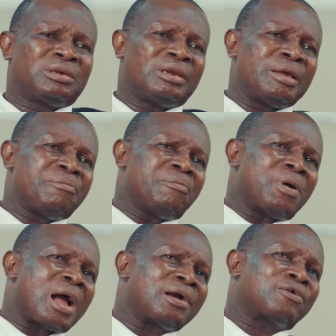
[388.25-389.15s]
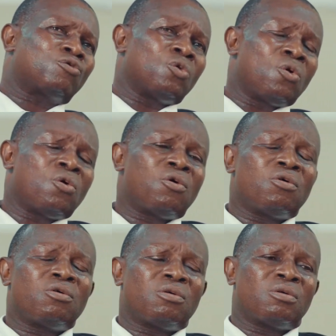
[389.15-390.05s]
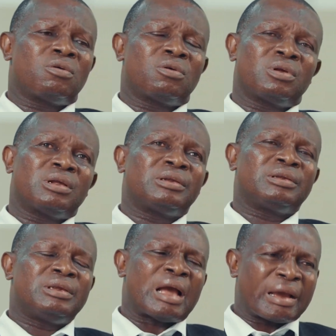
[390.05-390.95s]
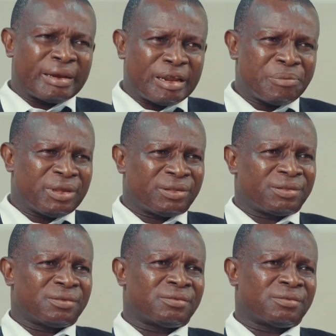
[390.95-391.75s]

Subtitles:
then back to the academics,